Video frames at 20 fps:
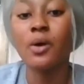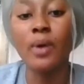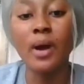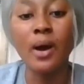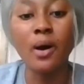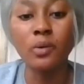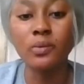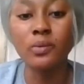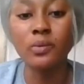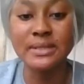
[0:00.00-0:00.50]

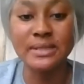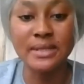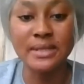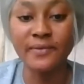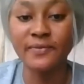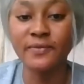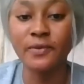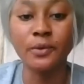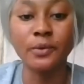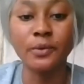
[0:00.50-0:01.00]
We're always
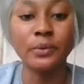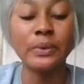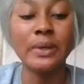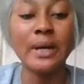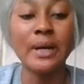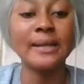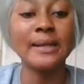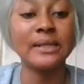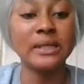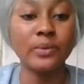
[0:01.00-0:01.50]
there for you.
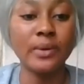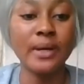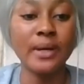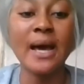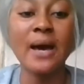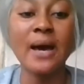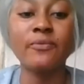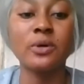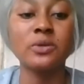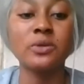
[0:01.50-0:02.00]
And then we
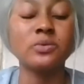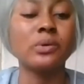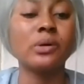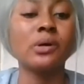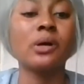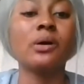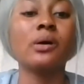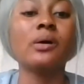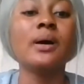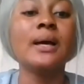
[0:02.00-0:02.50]
have what we
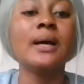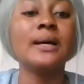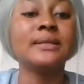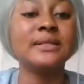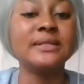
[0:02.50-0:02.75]
call